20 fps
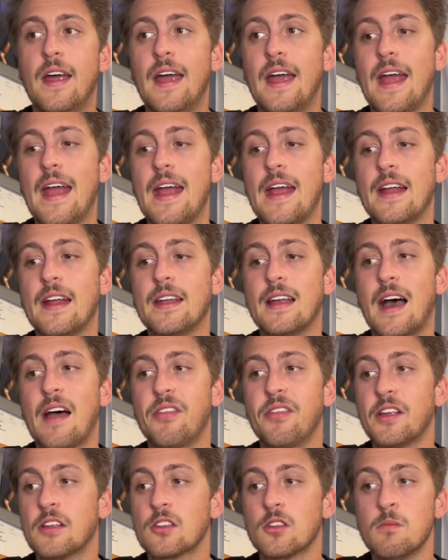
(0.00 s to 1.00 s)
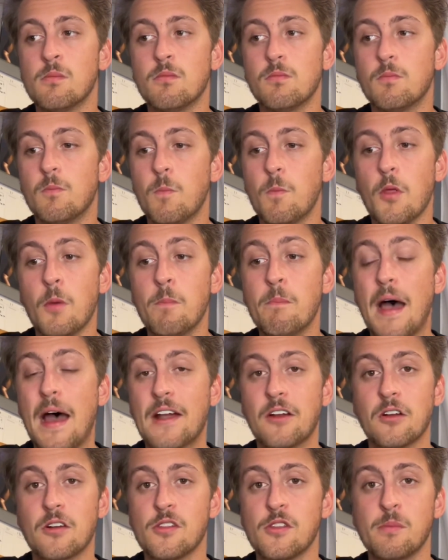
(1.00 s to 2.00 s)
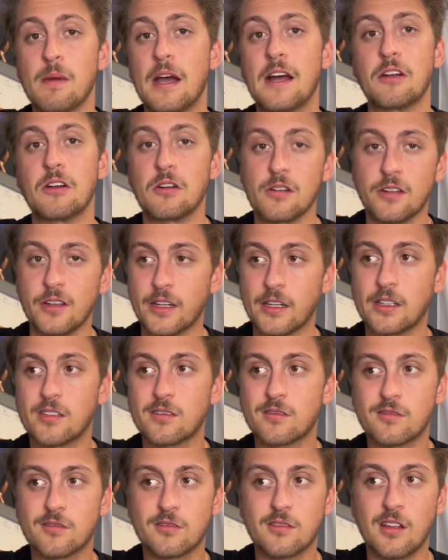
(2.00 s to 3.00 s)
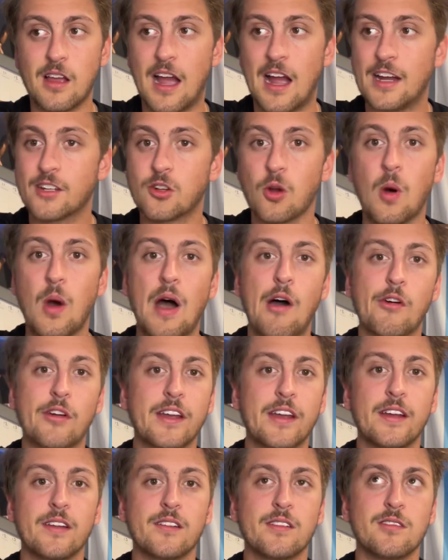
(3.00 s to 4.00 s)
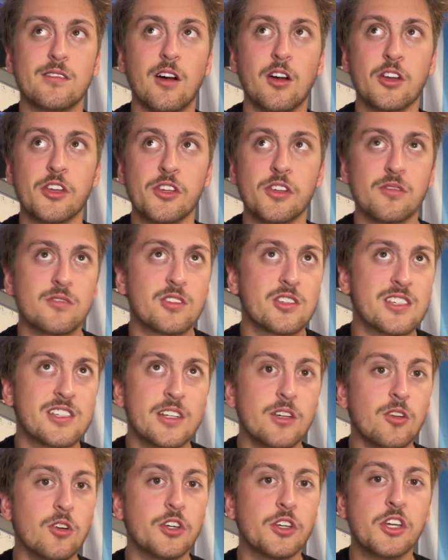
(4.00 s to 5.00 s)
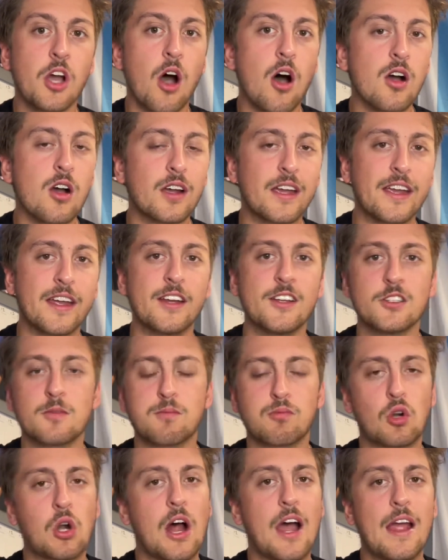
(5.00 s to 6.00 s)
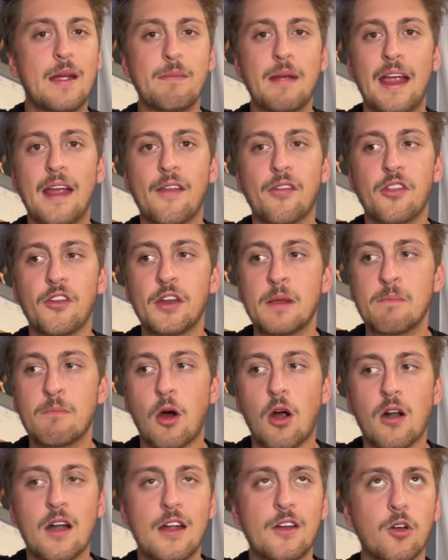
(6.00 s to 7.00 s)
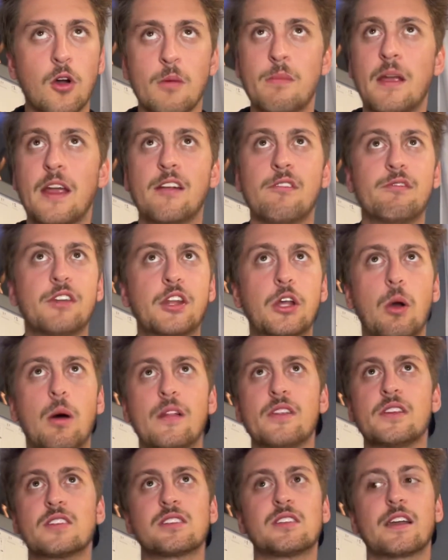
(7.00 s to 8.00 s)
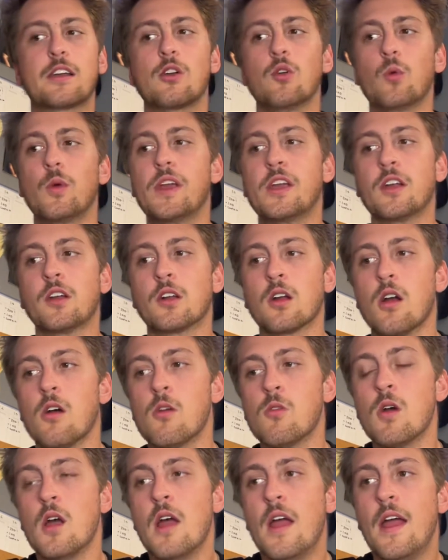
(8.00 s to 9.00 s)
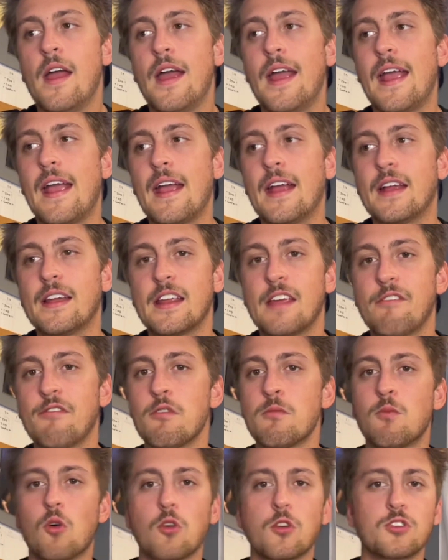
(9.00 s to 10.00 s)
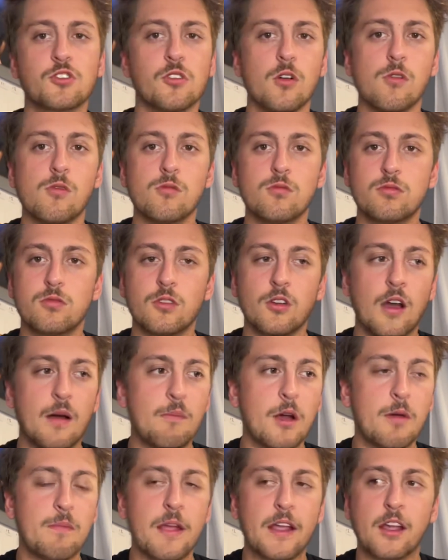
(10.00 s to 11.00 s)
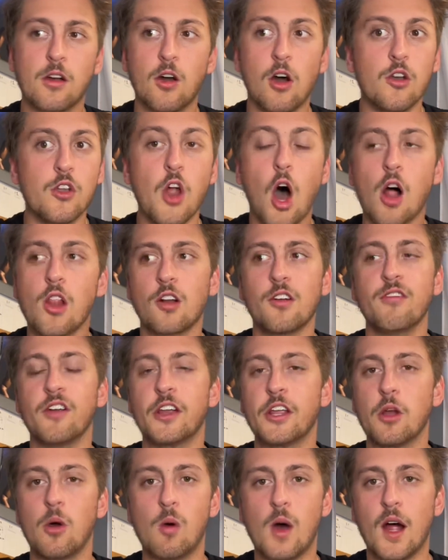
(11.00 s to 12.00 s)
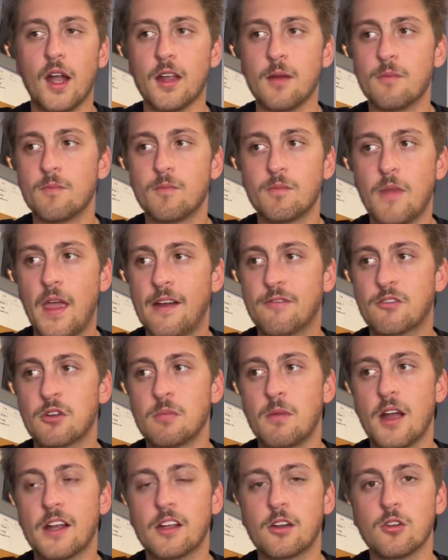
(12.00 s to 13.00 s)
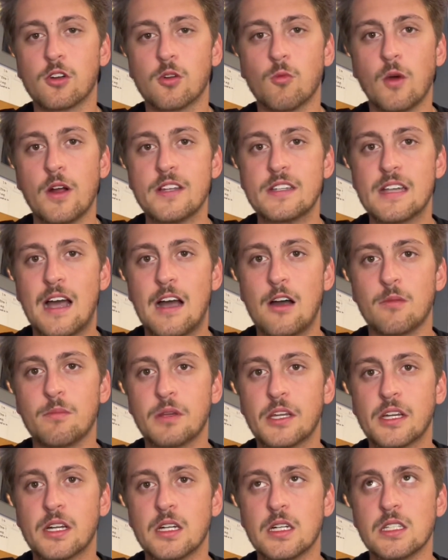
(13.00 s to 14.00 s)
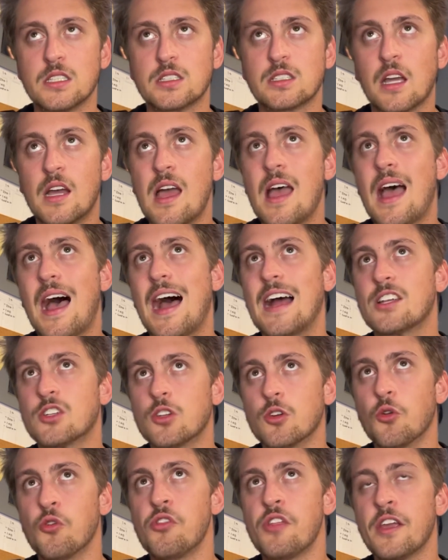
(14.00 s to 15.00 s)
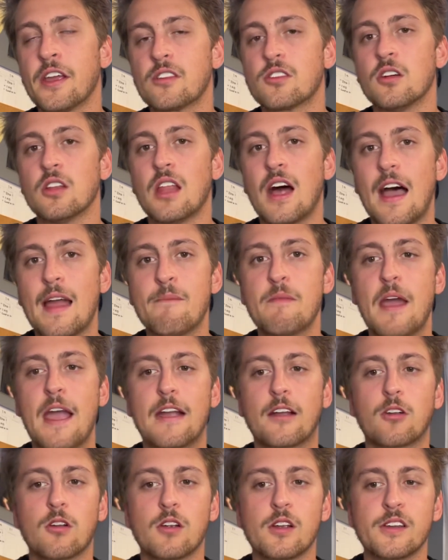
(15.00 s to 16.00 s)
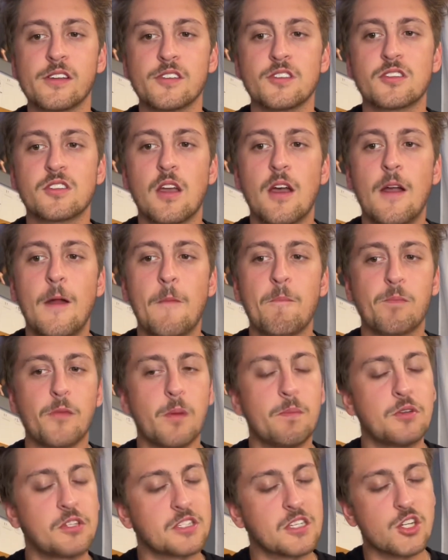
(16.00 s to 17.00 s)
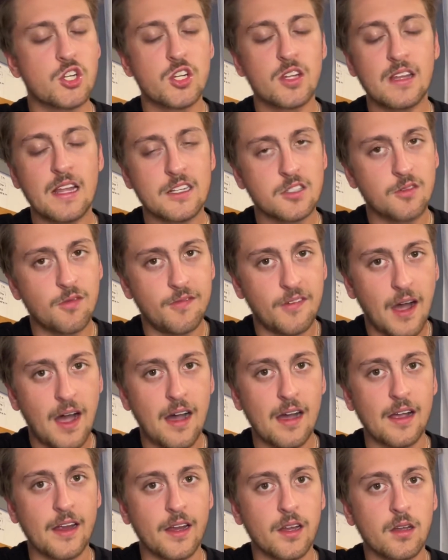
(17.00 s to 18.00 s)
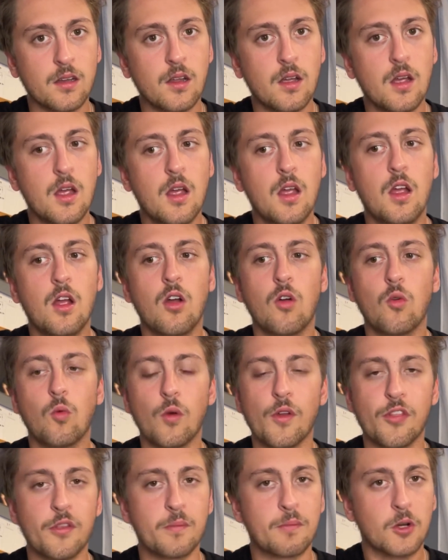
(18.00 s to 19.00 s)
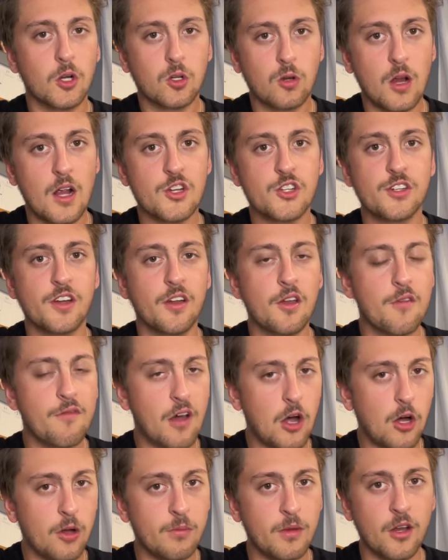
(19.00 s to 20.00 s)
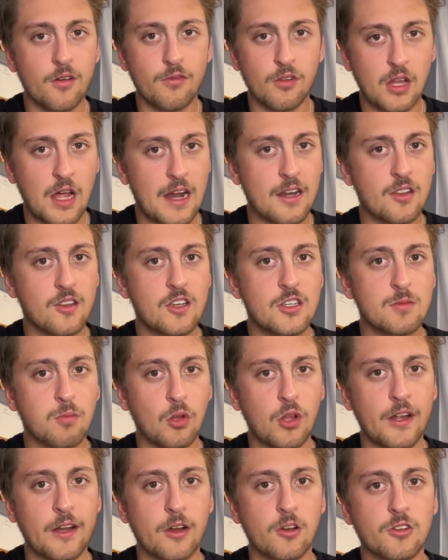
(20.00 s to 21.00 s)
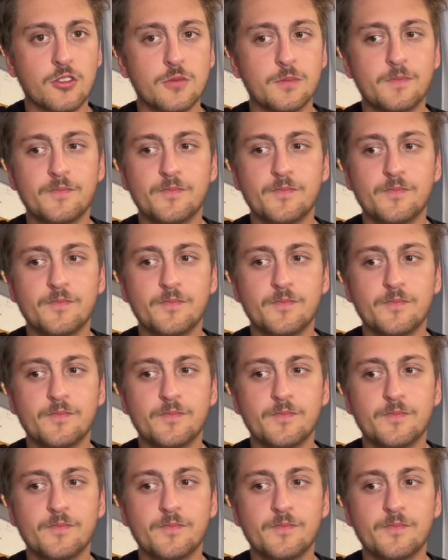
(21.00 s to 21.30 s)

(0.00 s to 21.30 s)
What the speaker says: And I think the better, the better. I'd go out, get a still young, in his prime, Anthony Barr. I know I made a video on this a week ago, and even more so. I might make another video on it after Micah went down, because I do think the linebacker is a position that's fine with the progression and development of a lot of these players.